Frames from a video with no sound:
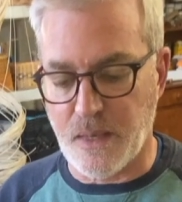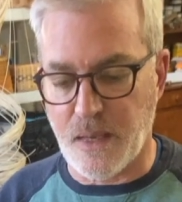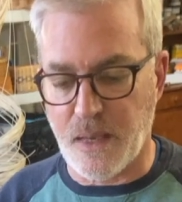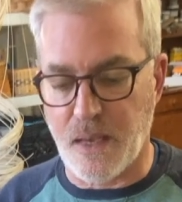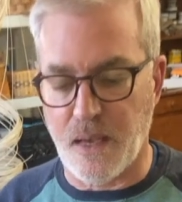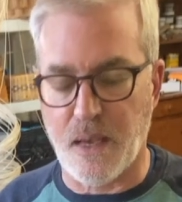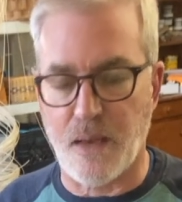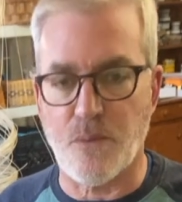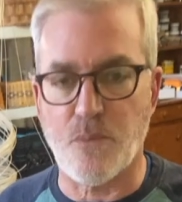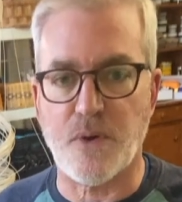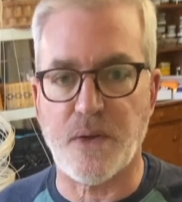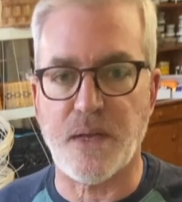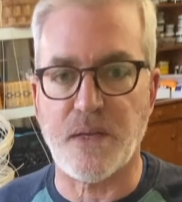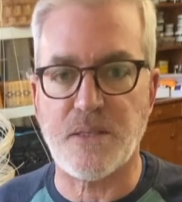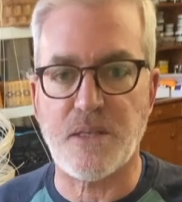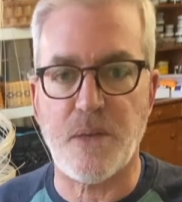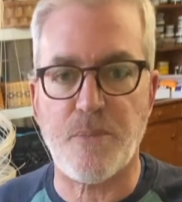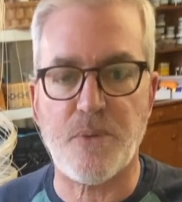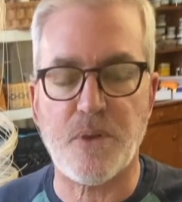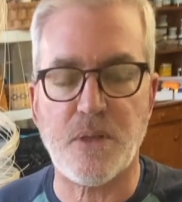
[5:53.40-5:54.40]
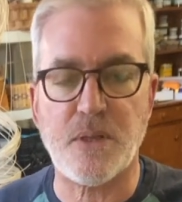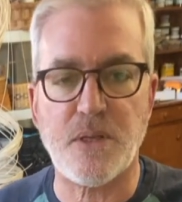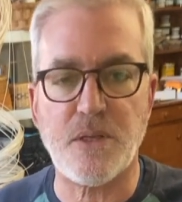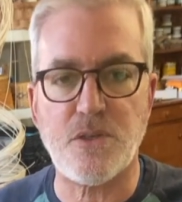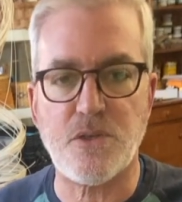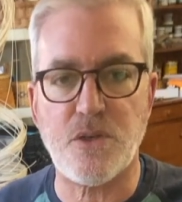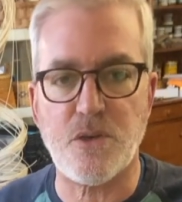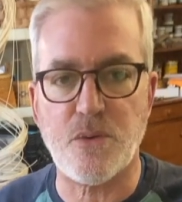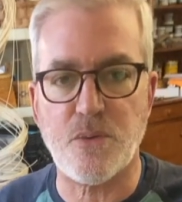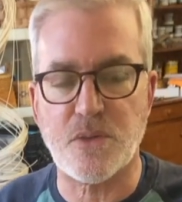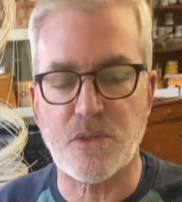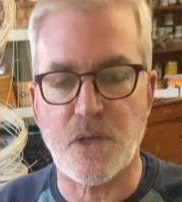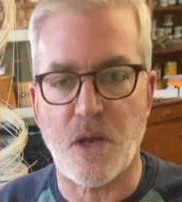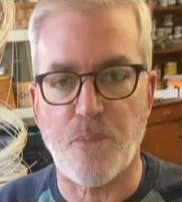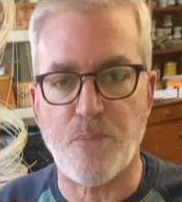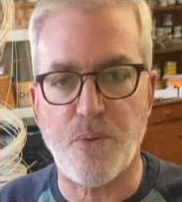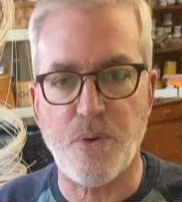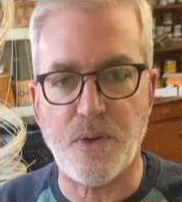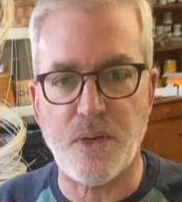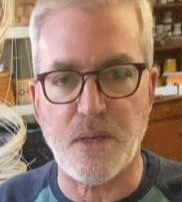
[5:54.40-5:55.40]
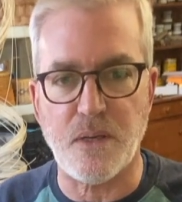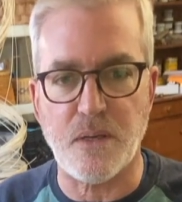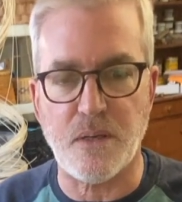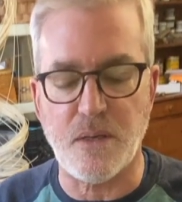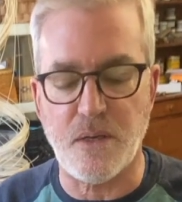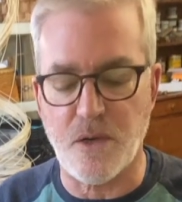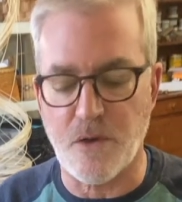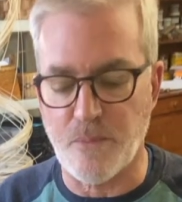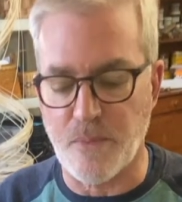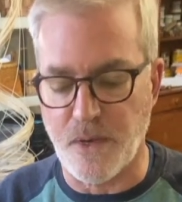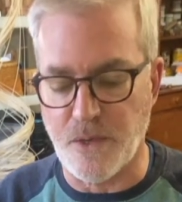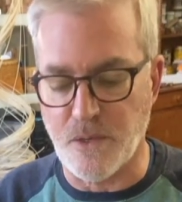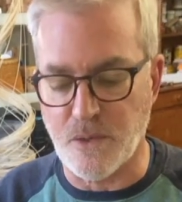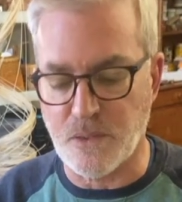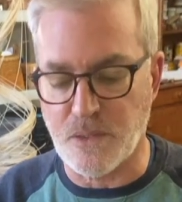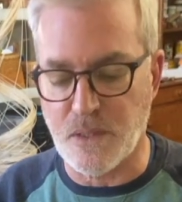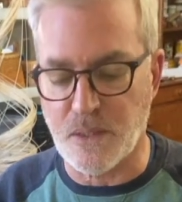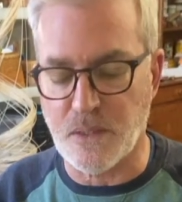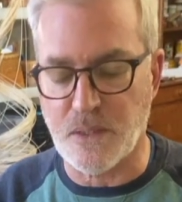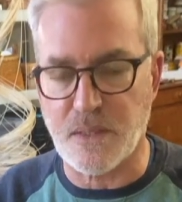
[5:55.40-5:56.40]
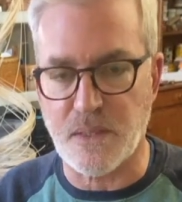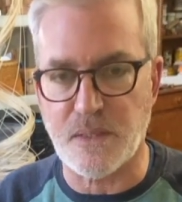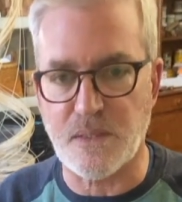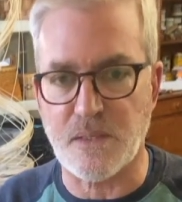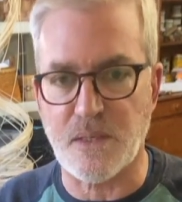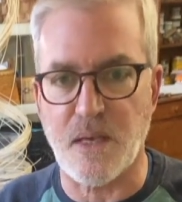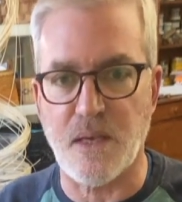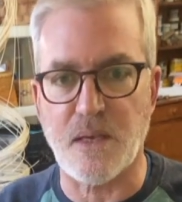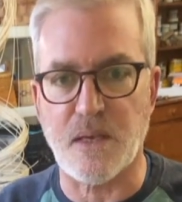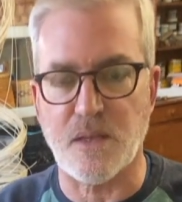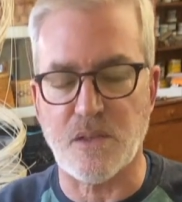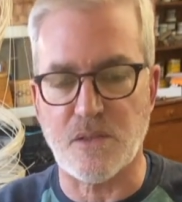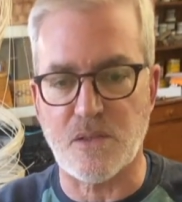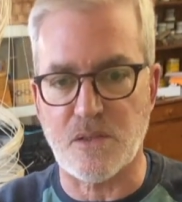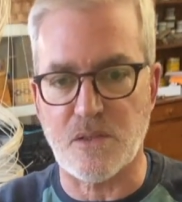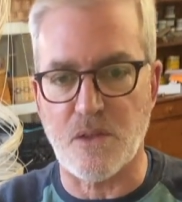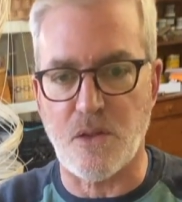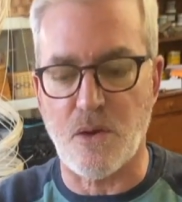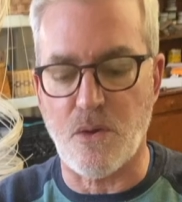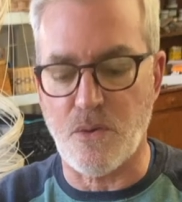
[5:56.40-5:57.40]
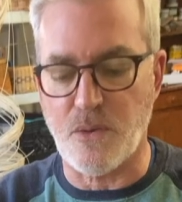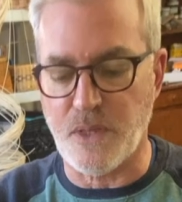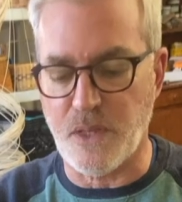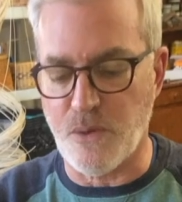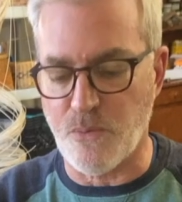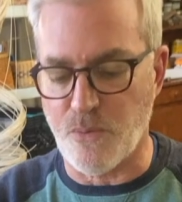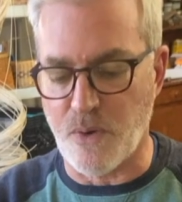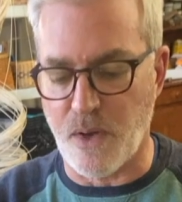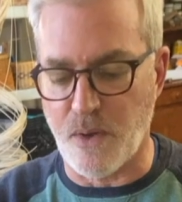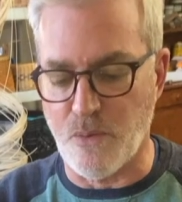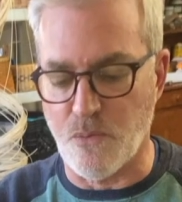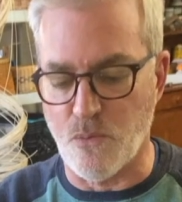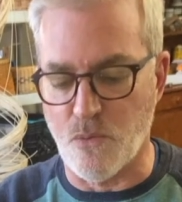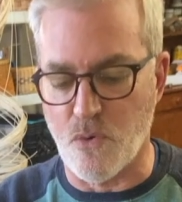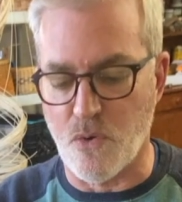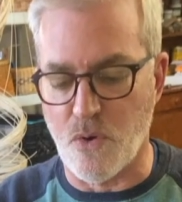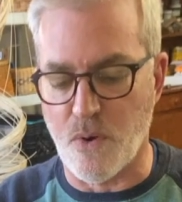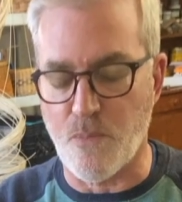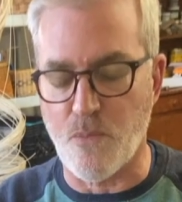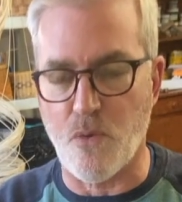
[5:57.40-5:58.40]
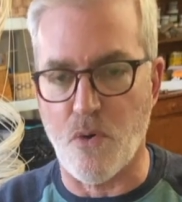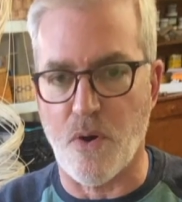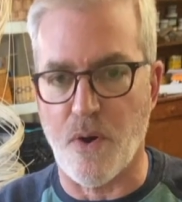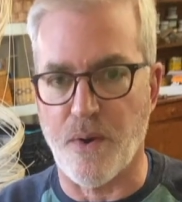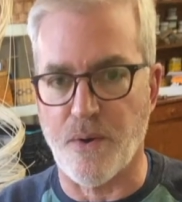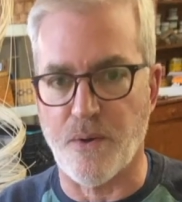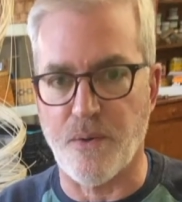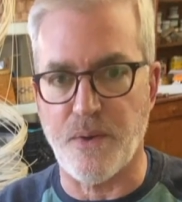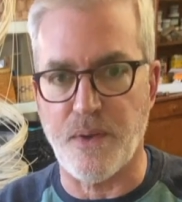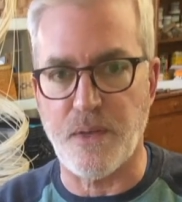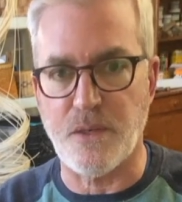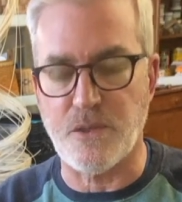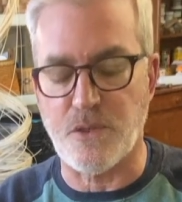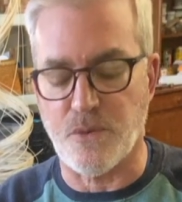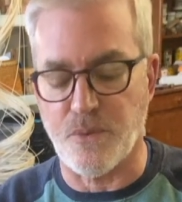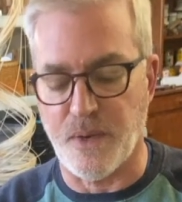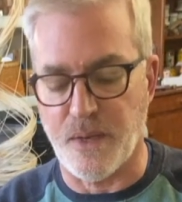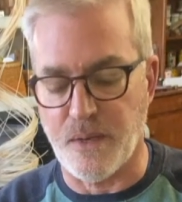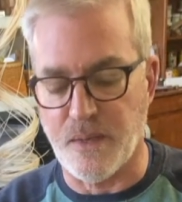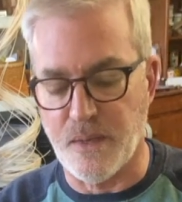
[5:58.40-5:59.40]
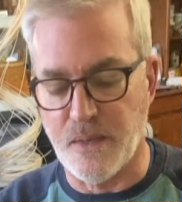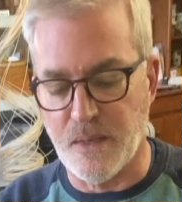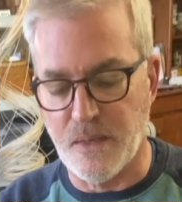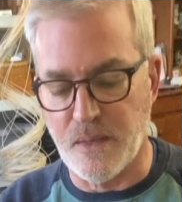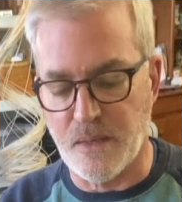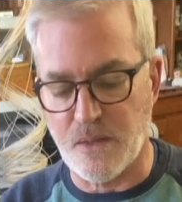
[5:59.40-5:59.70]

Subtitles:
And what I typically do is I'll put it near my utility sink and slowly run warm water into it.